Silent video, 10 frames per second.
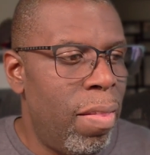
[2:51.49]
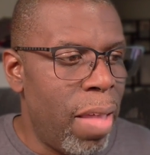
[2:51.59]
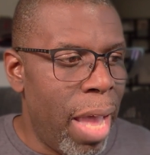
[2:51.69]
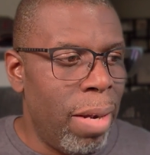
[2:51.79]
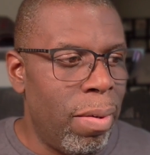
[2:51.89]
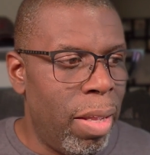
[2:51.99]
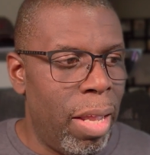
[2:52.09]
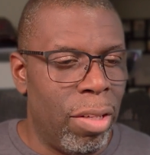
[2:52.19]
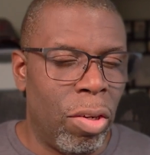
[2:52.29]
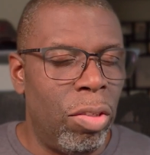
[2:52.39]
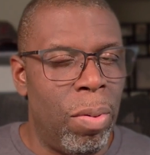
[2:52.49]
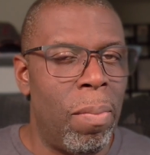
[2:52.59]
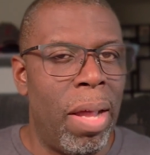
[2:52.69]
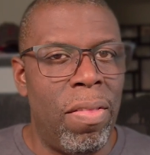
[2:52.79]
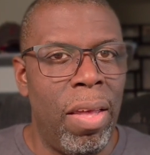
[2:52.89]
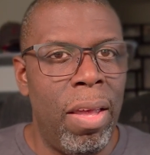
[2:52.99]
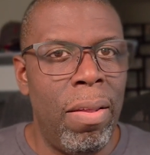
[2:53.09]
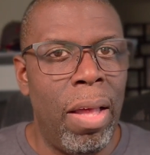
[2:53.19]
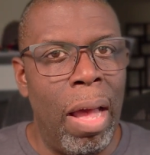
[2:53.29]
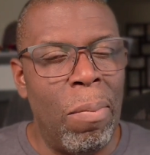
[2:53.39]
That has always been my
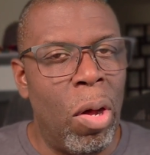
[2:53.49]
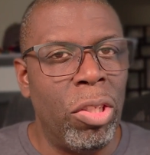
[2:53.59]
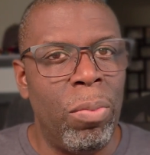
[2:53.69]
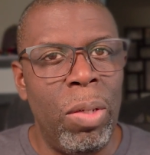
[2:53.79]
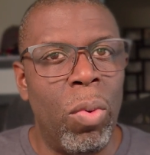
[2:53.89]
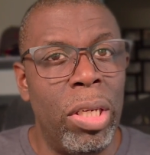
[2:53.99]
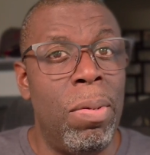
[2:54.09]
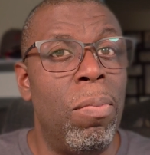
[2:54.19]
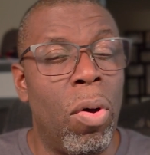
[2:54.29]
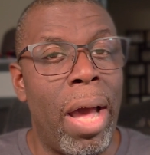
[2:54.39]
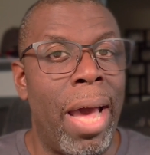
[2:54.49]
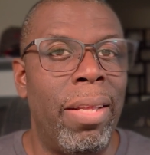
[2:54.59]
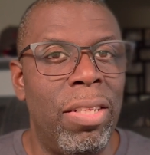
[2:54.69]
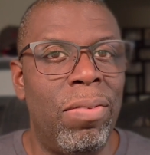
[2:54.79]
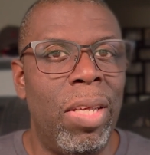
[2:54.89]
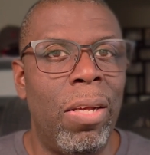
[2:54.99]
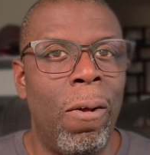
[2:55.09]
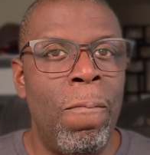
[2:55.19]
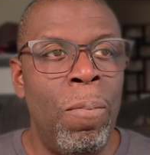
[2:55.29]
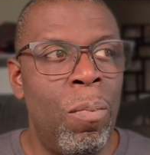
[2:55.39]
thing. I'm ultimately wanting to be bought out of this
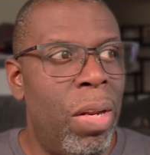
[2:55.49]
vehicle.